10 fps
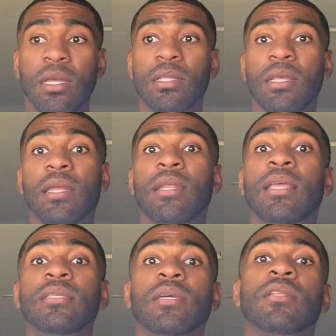then
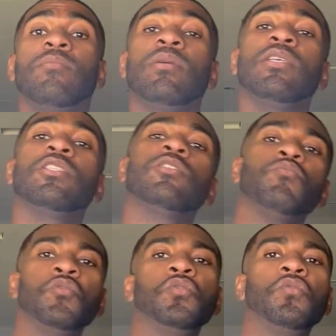it's gonna be
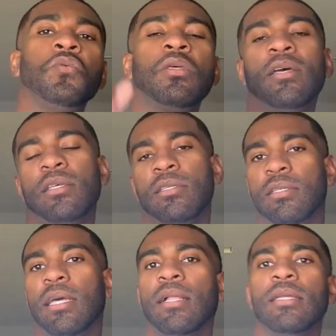smooth
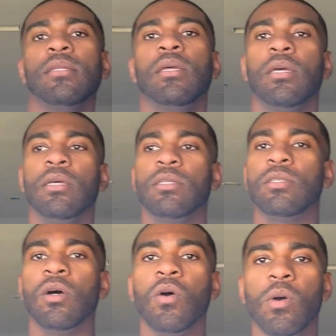sailing.
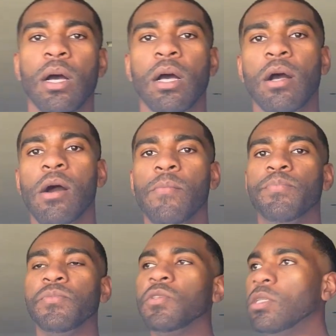
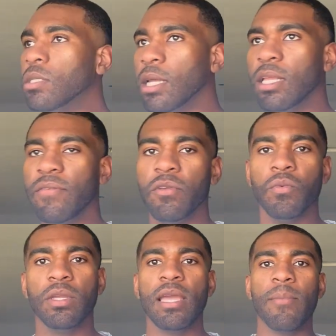So just to kind of give you a
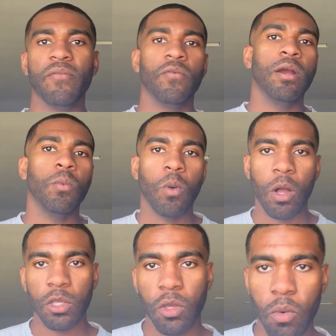recap before I
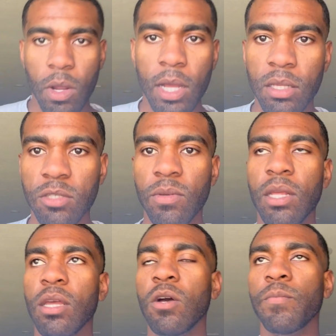walk you around this
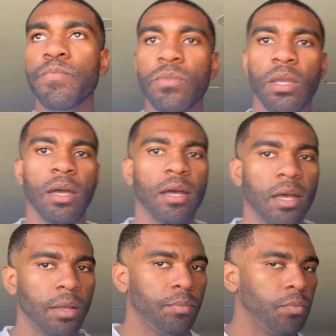video,
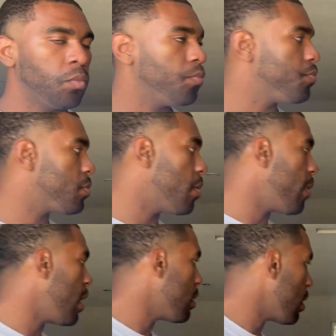the
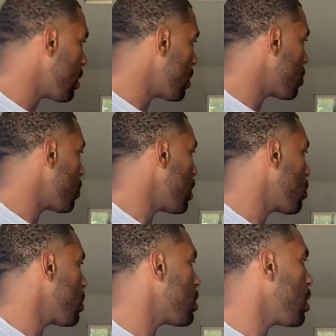main thing this week
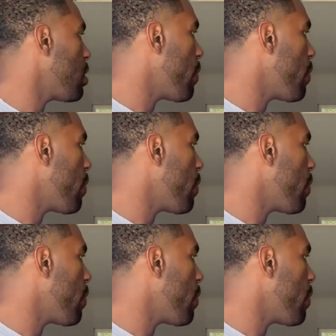was getting the